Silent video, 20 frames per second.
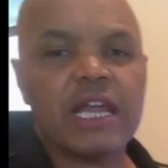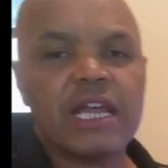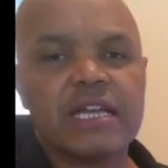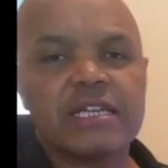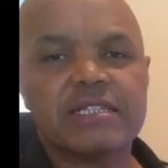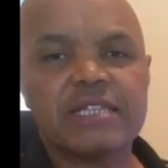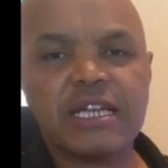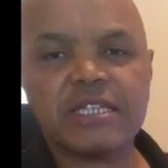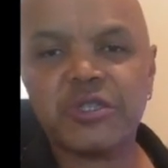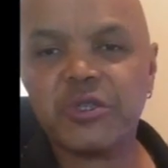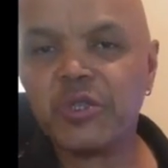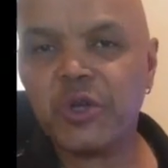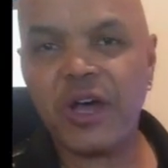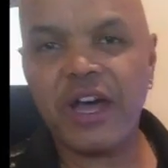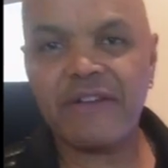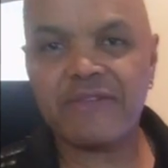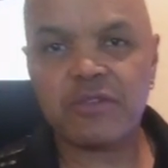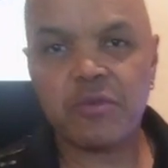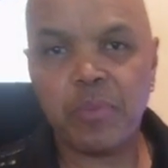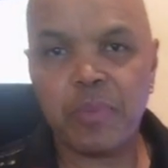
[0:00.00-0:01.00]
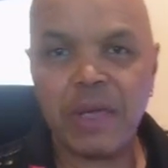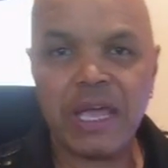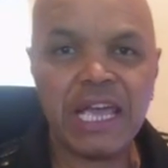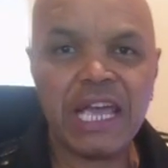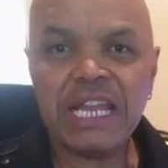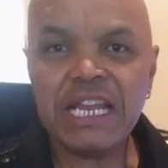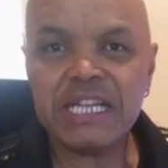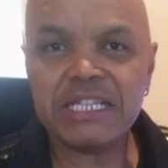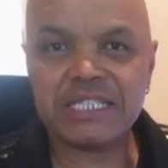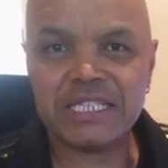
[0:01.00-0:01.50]
thing is that you don't have to
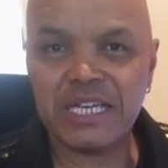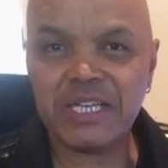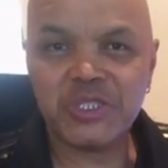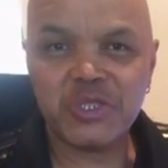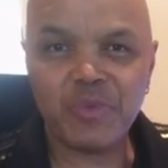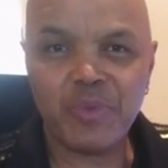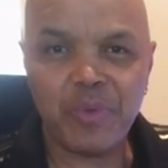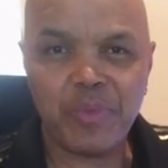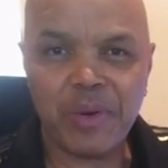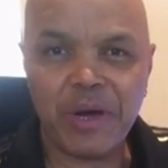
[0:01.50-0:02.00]
pay anything to be